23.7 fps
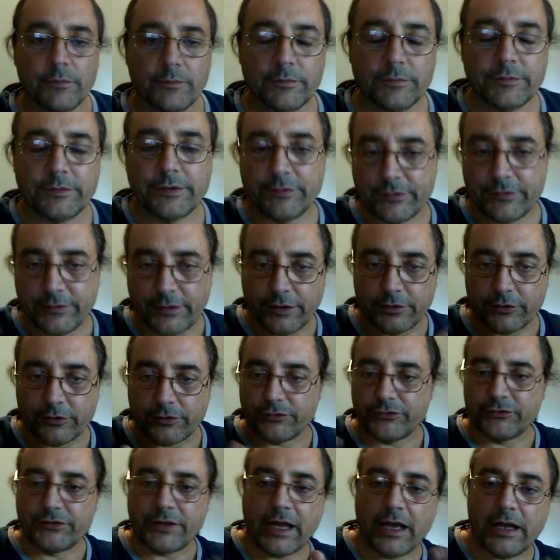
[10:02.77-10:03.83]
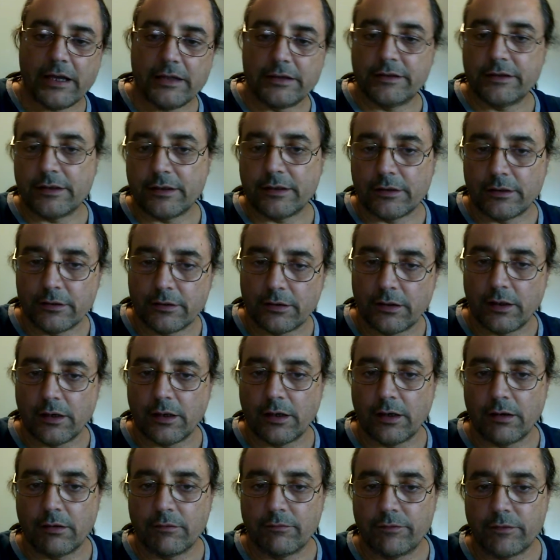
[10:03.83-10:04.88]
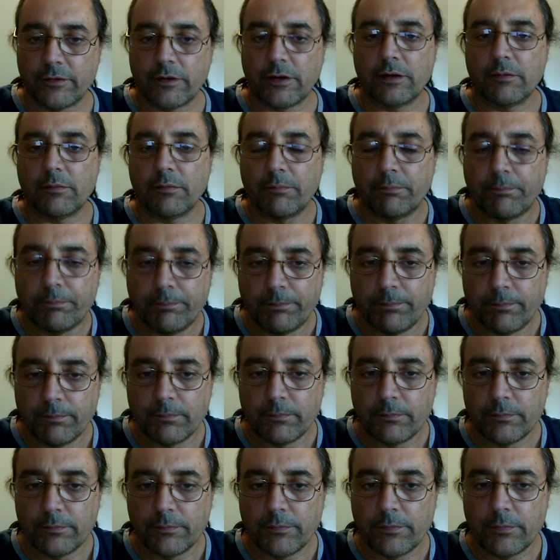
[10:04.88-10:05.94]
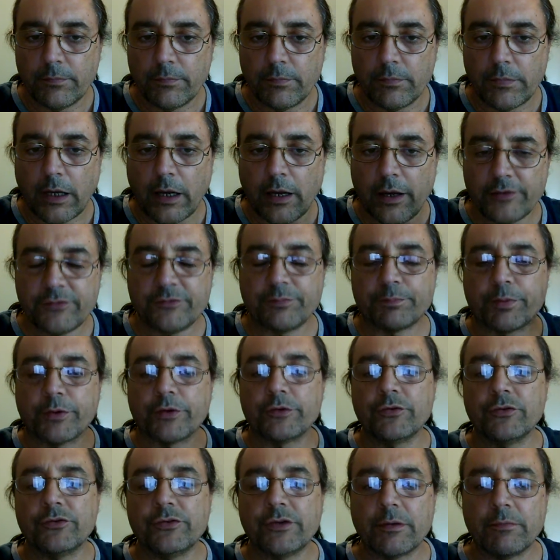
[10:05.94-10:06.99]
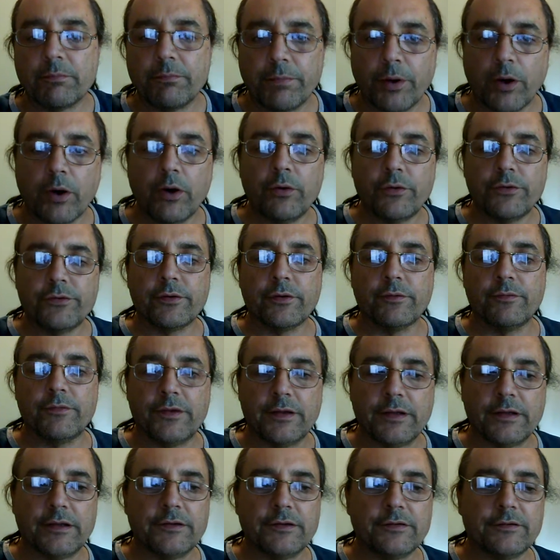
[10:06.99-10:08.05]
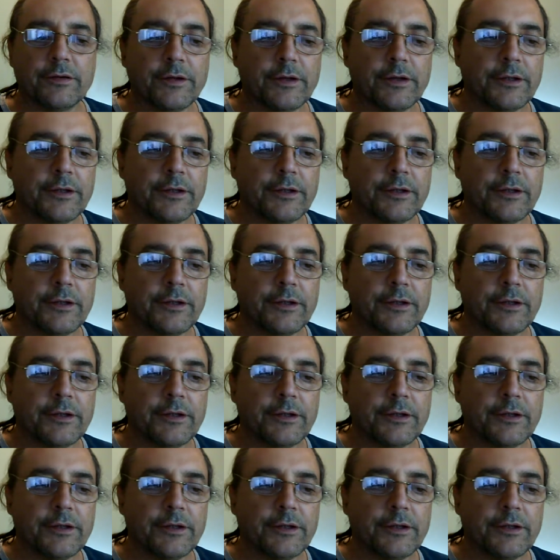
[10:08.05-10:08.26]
this understanding of us producing both of these,